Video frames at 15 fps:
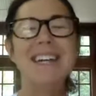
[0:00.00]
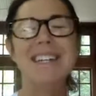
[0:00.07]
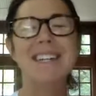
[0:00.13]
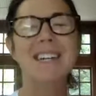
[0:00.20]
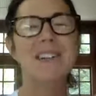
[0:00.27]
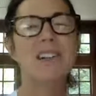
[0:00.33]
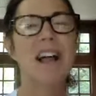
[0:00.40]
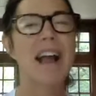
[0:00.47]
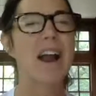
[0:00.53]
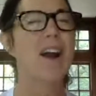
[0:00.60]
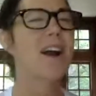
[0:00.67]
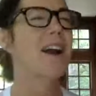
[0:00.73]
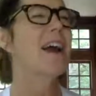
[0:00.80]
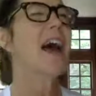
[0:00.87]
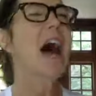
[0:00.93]

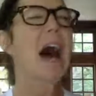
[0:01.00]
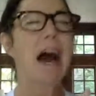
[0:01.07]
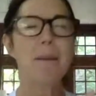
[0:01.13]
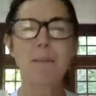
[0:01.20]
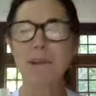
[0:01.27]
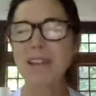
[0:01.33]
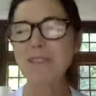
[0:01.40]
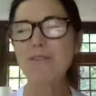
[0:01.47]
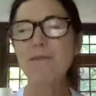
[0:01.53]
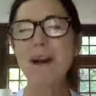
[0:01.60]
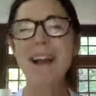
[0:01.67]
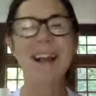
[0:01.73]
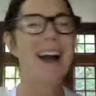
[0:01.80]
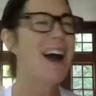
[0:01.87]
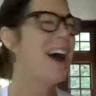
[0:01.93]
declare, I believe in
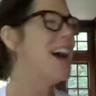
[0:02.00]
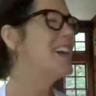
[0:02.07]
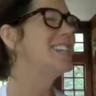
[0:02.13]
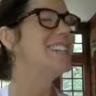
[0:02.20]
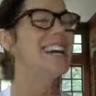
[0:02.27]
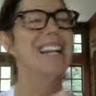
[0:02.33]
my guides.